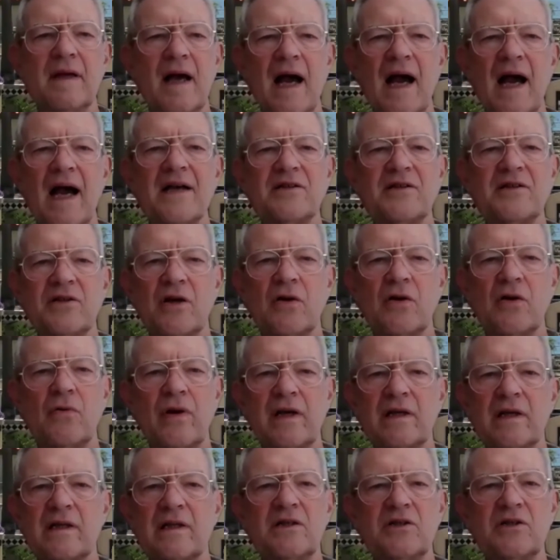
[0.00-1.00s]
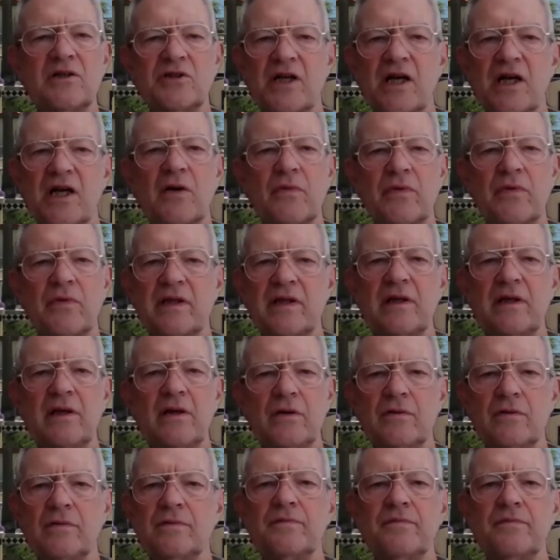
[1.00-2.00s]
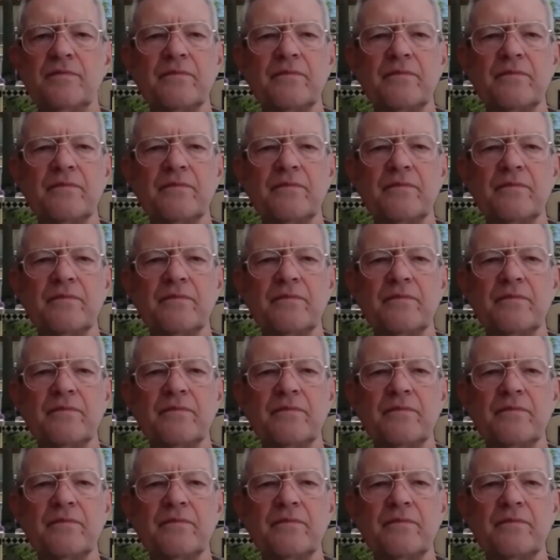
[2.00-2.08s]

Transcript: I should quickly share with you